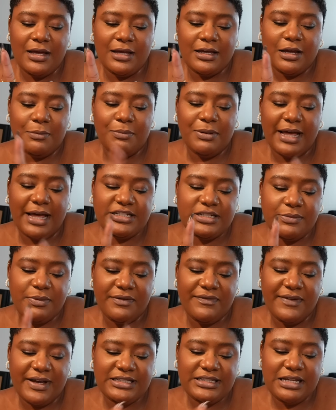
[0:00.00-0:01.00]
Complexion
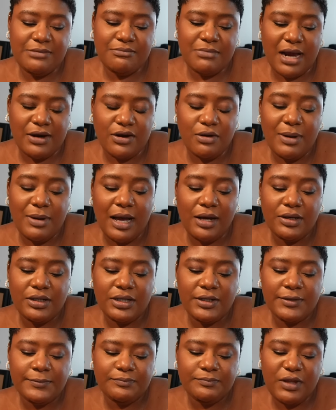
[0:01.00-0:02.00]
Perfecting Micro
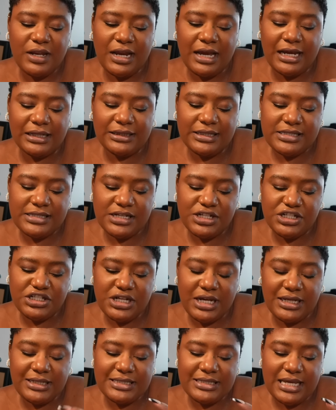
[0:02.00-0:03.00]
Powder, and I got this in the
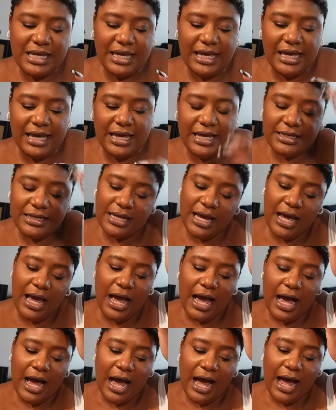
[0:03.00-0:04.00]
shade tan.
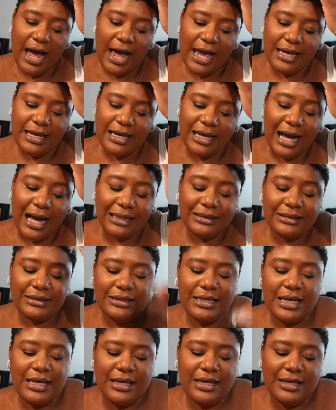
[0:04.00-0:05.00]
I got
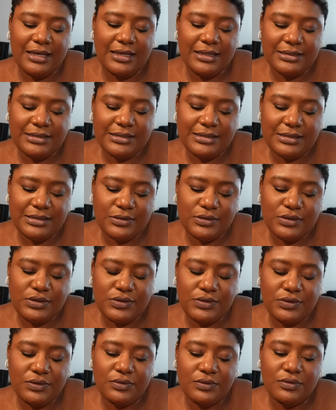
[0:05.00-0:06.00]
this
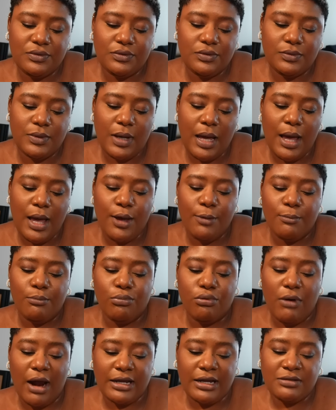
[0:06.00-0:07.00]
to
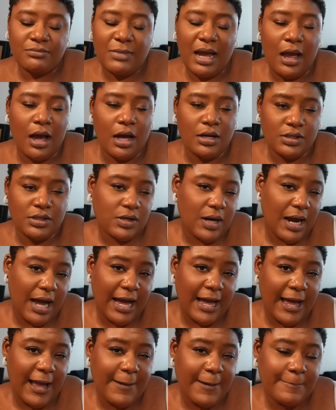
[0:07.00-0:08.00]
brighten my under
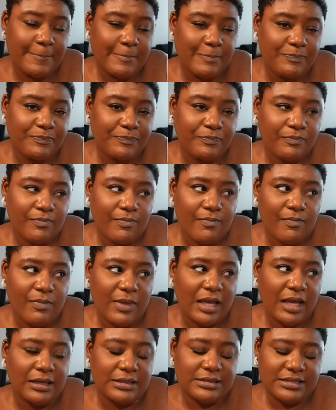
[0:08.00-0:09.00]
eye
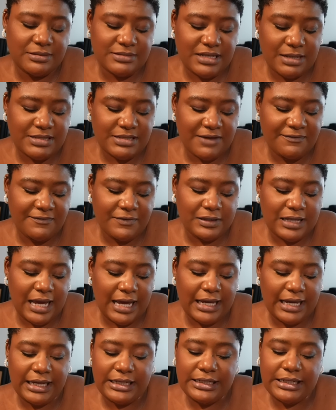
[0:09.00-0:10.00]
because sometimes I feel
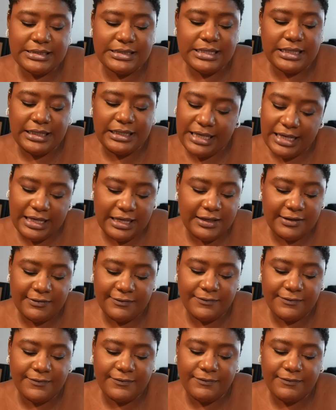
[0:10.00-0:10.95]
like it doesn't give